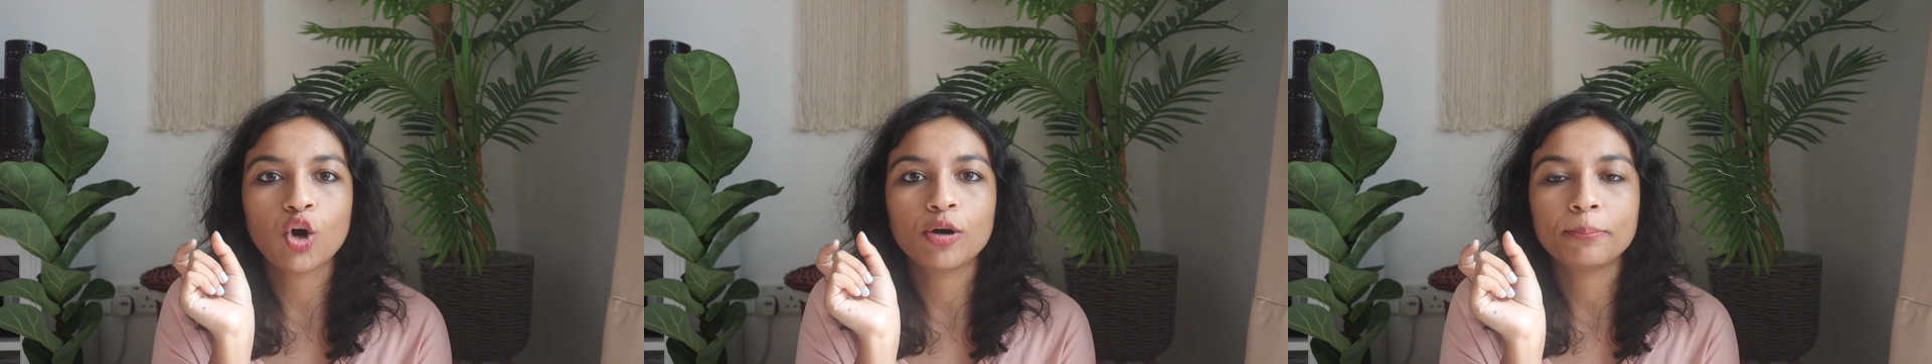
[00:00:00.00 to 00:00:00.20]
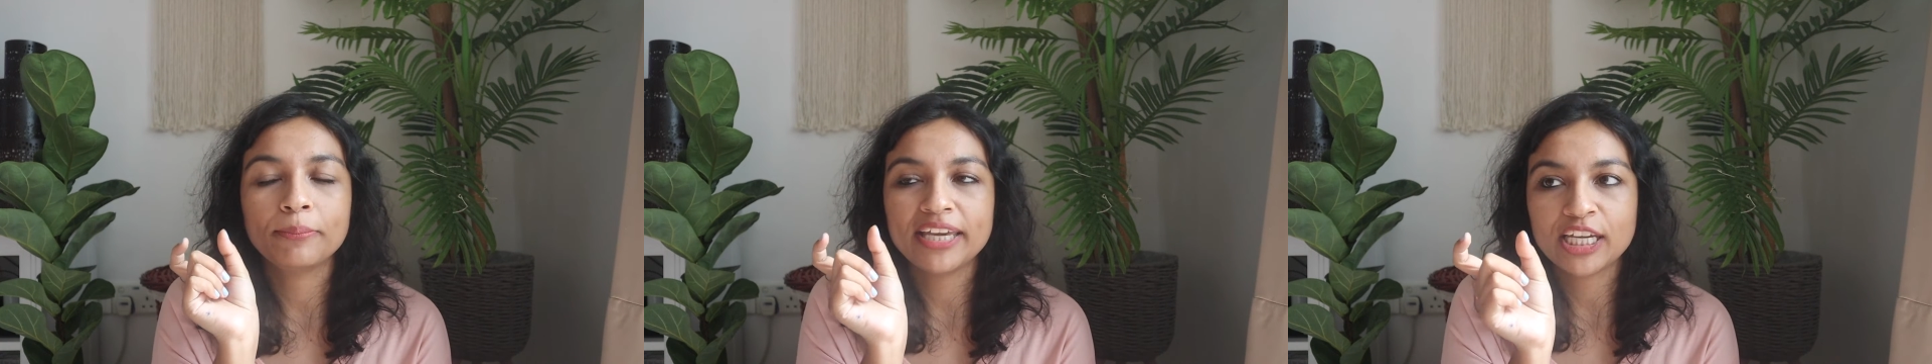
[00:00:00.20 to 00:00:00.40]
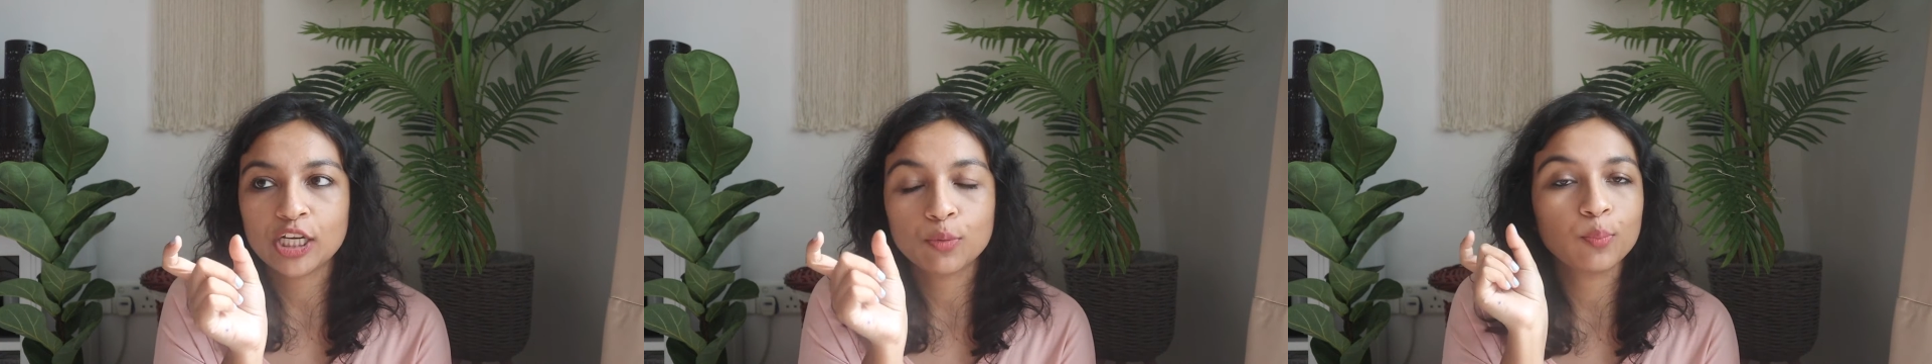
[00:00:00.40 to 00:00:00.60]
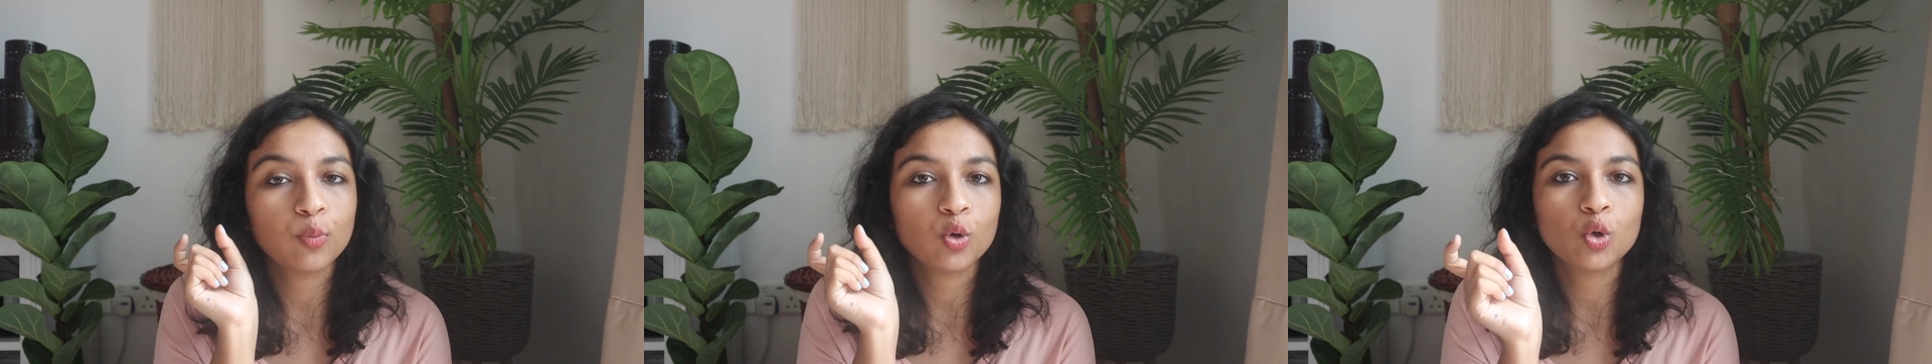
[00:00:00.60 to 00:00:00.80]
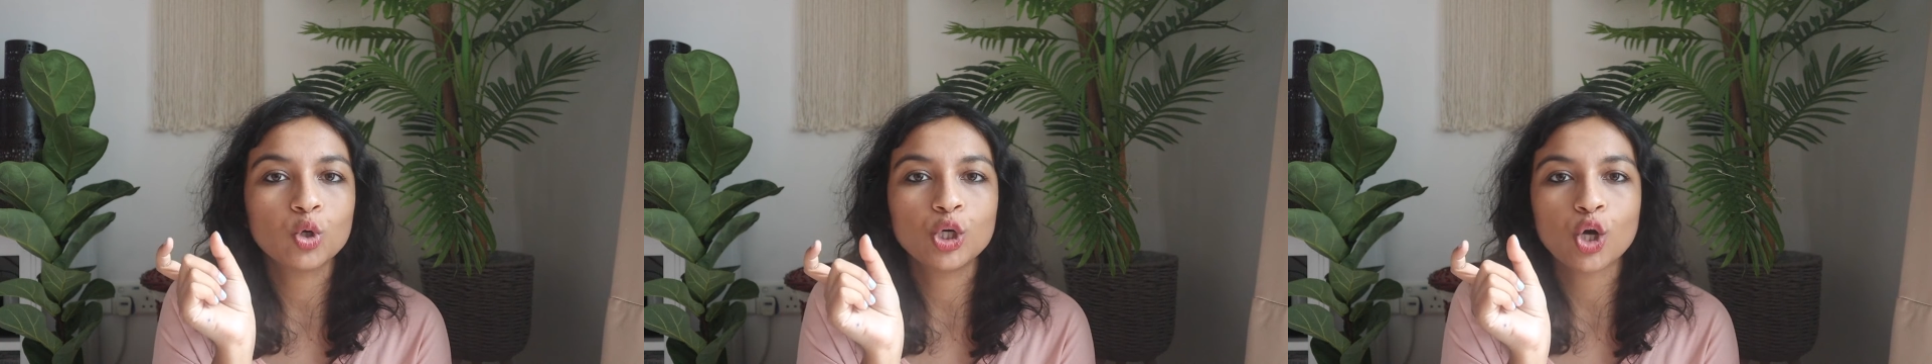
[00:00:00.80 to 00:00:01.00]
or make it
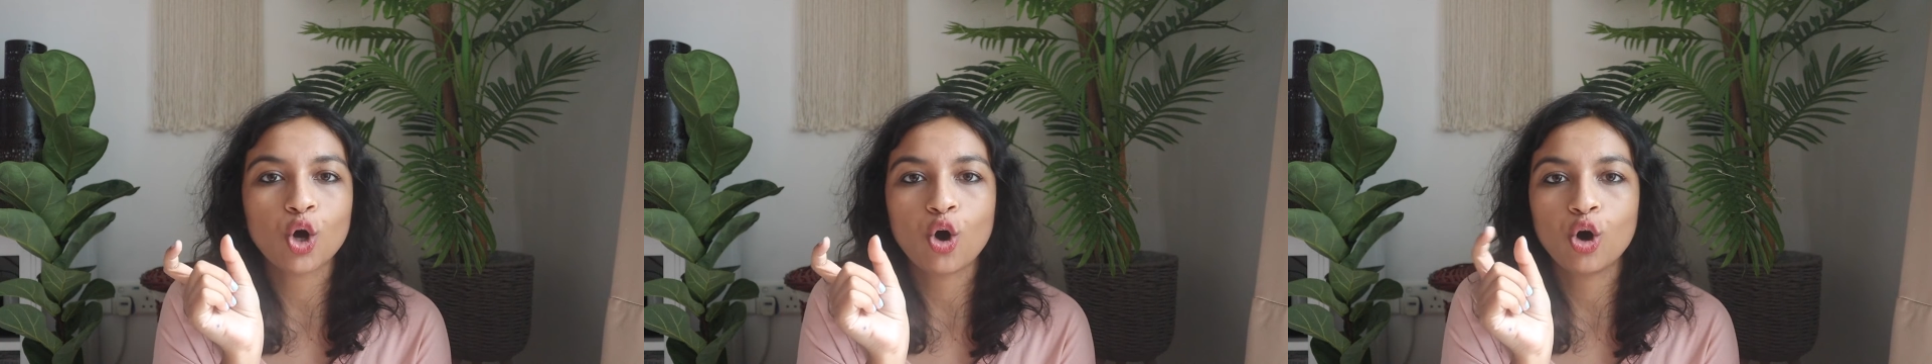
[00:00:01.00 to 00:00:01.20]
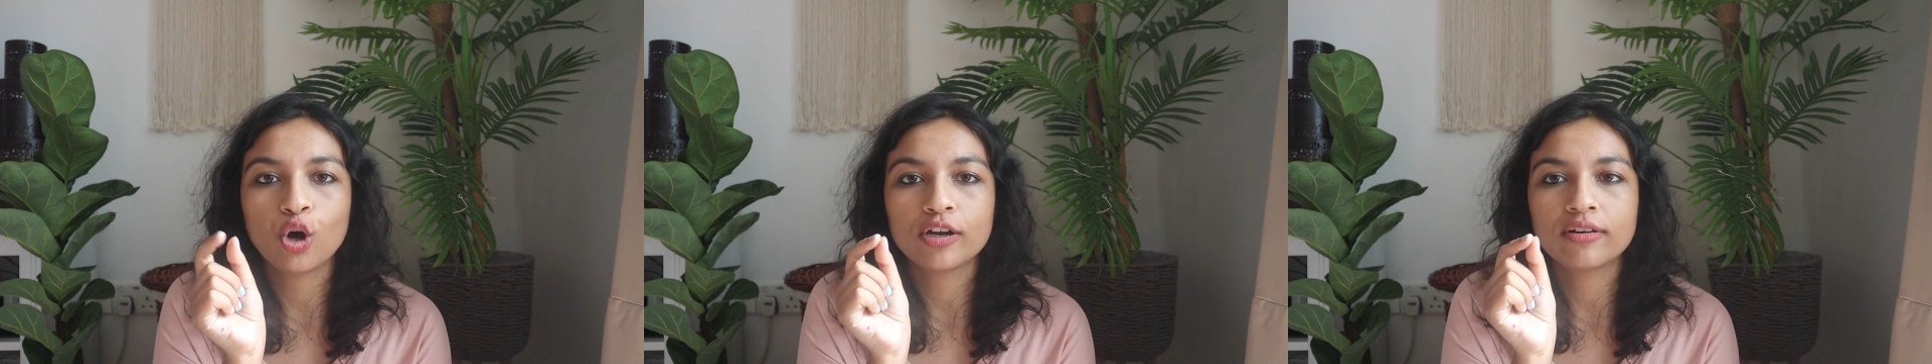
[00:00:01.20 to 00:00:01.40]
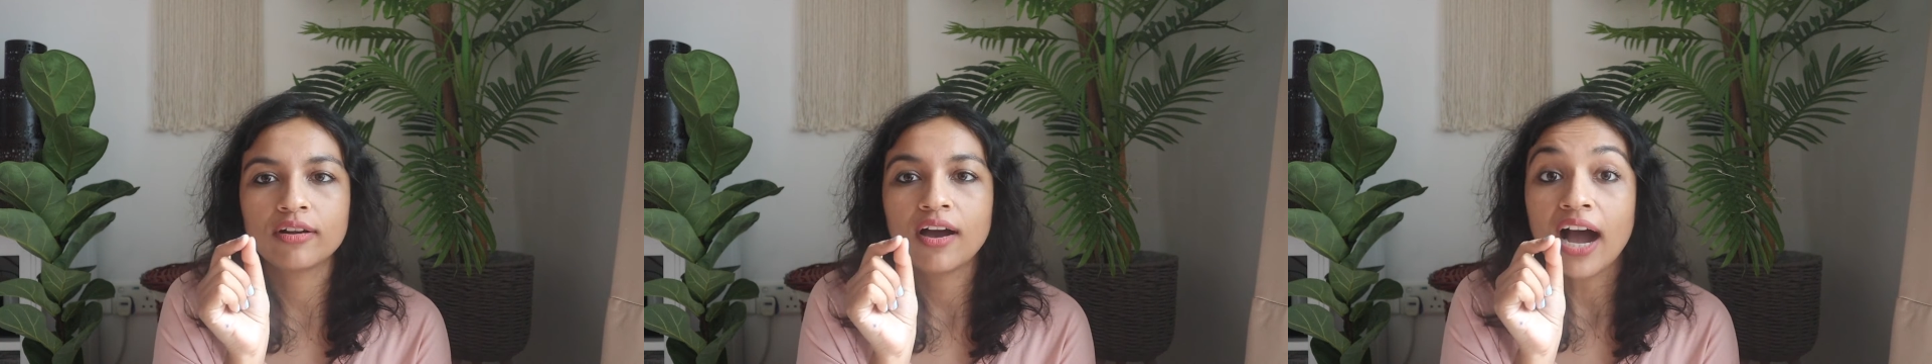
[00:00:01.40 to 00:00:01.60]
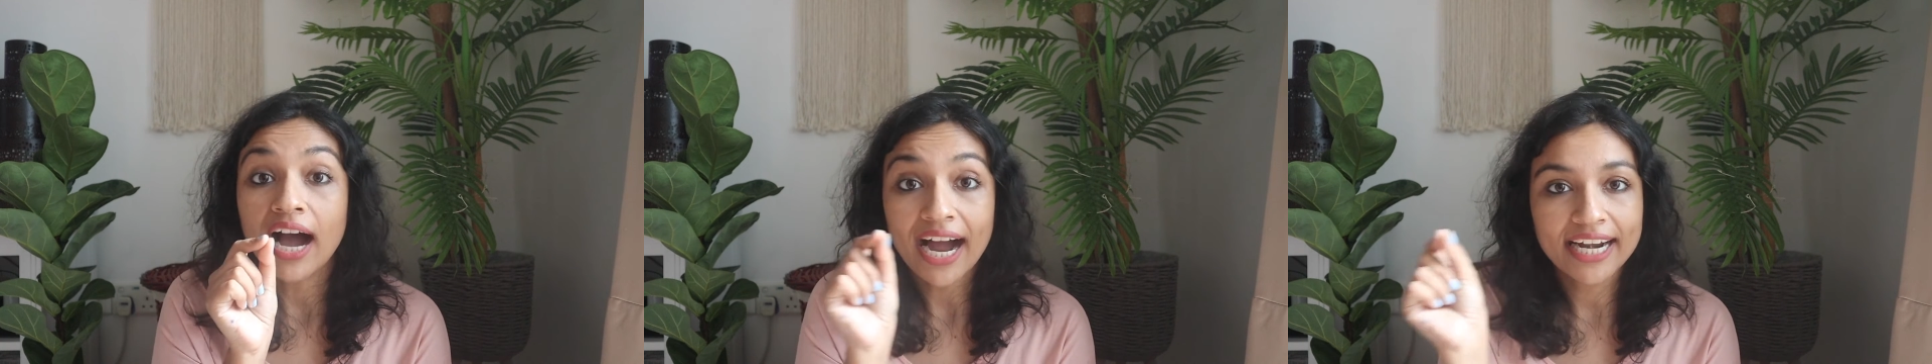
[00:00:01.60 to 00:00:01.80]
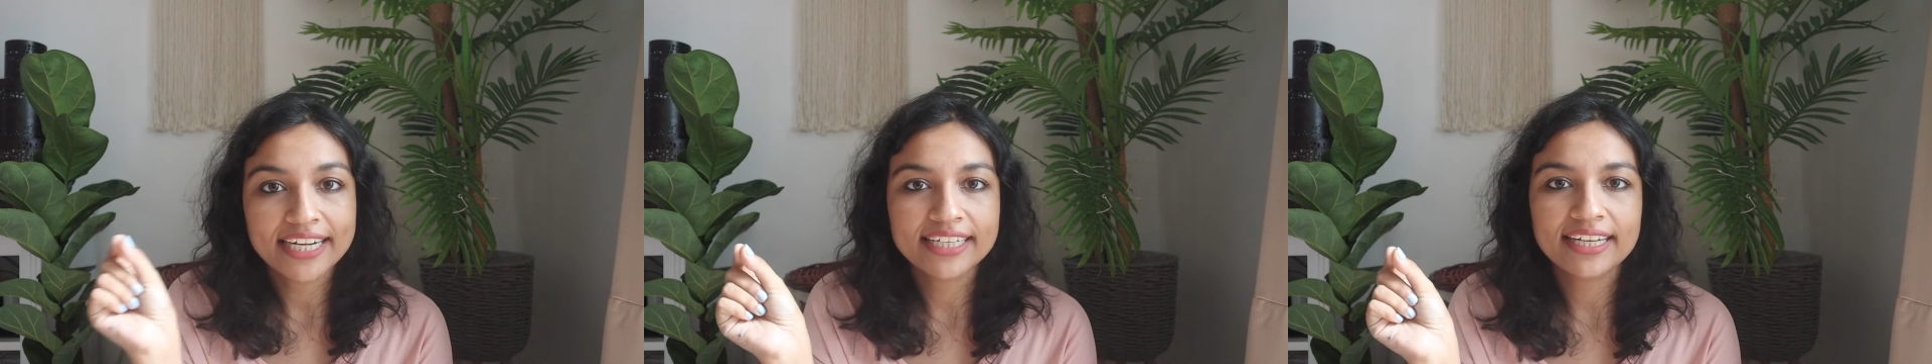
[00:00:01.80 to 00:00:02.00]
bold or
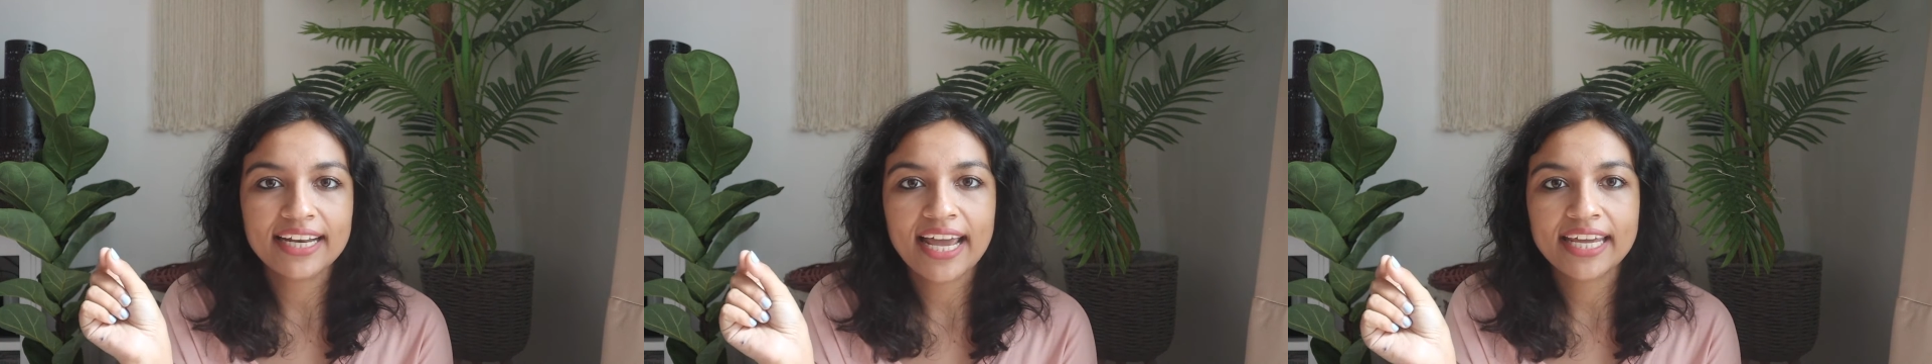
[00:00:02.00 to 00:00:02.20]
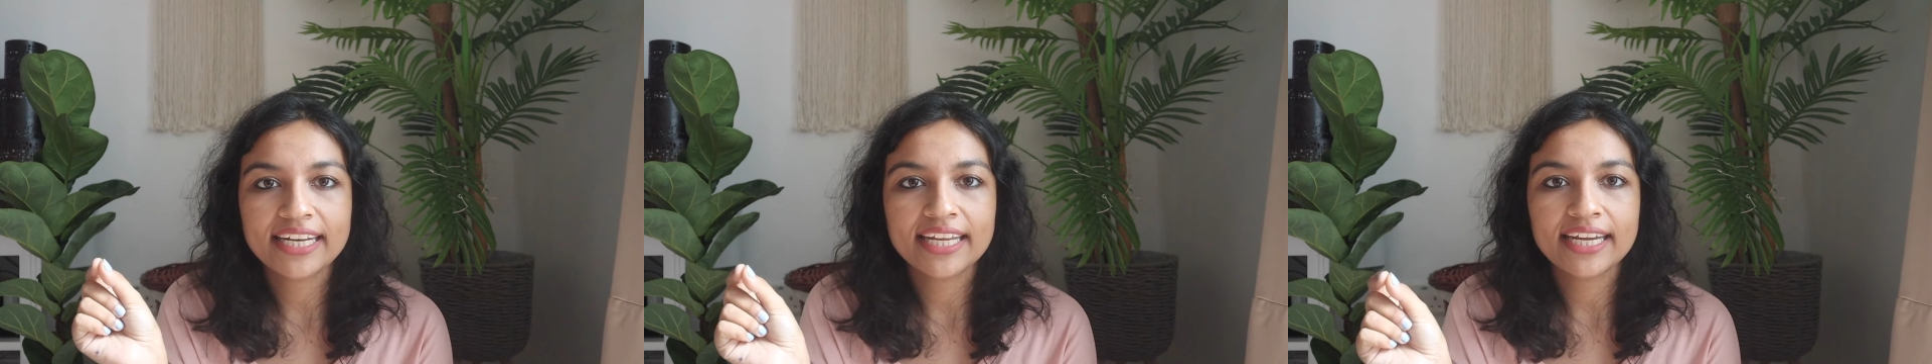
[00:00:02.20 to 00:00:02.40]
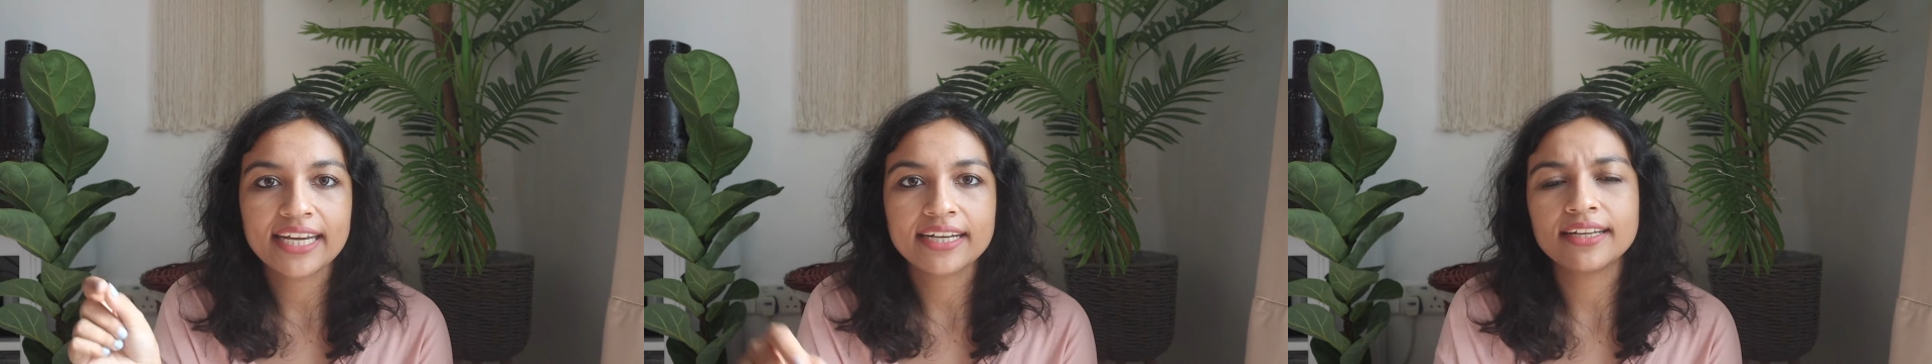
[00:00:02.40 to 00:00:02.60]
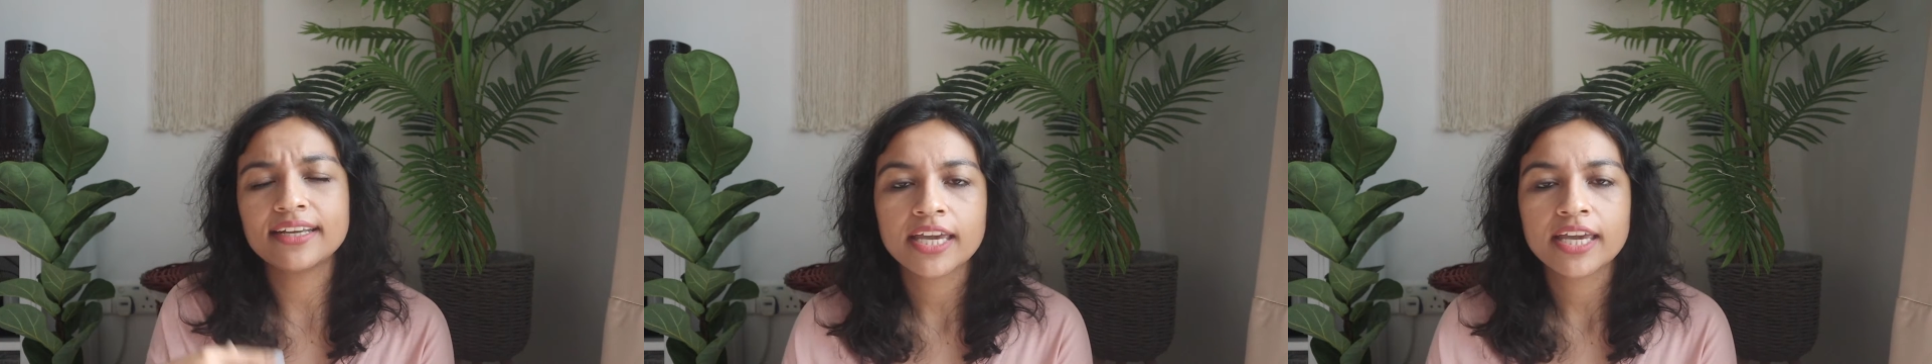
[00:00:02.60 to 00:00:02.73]
underline it,